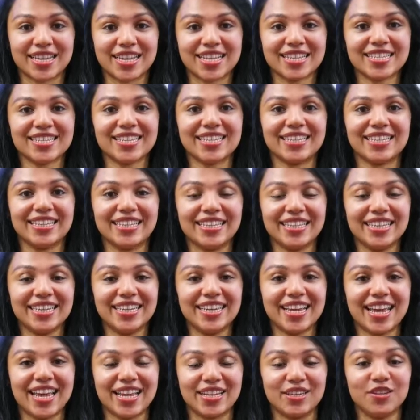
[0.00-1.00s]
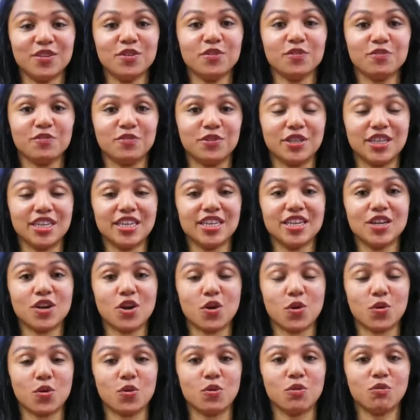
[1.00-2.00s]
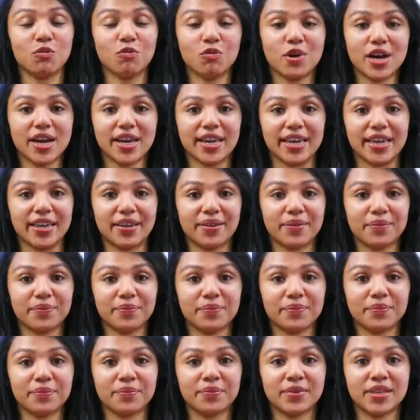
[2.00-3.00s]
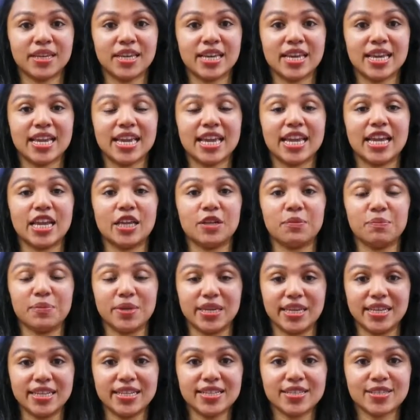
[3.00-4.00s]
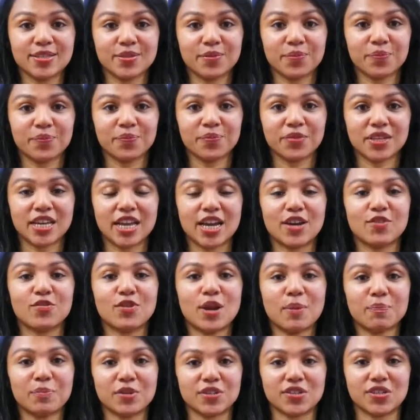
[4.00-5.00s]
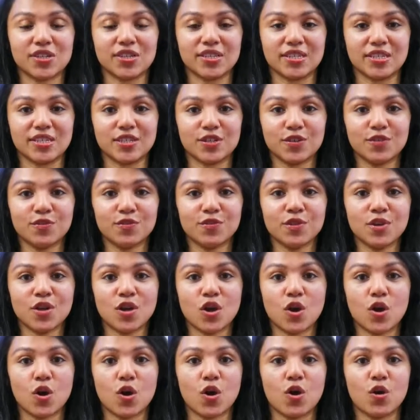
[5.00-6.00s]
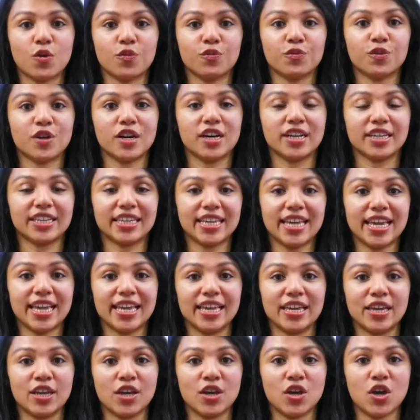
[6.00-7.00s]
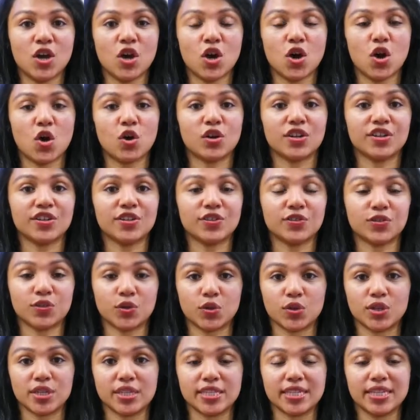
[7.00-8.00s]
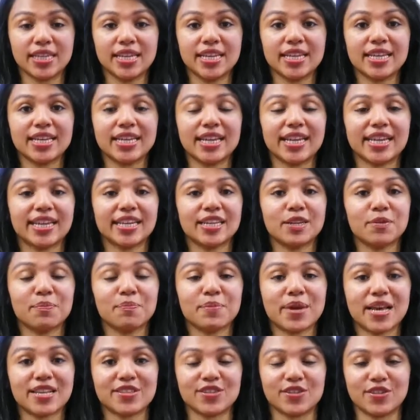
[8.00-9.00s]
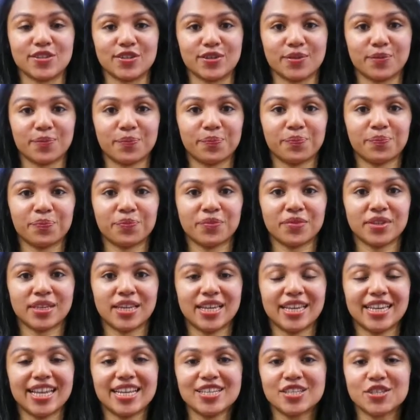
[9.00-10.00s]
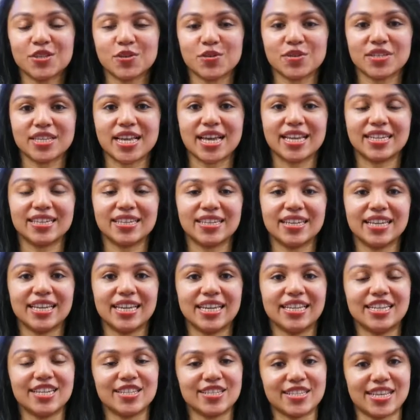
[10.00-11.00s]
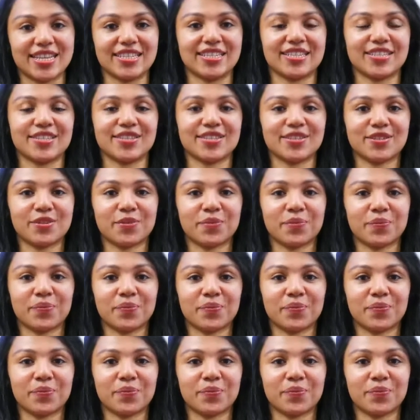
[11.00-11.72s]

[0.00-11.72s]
as E-N-V-O-Y. It means a representative of a king or an authority like an ambassador. Let's use that in a sentence.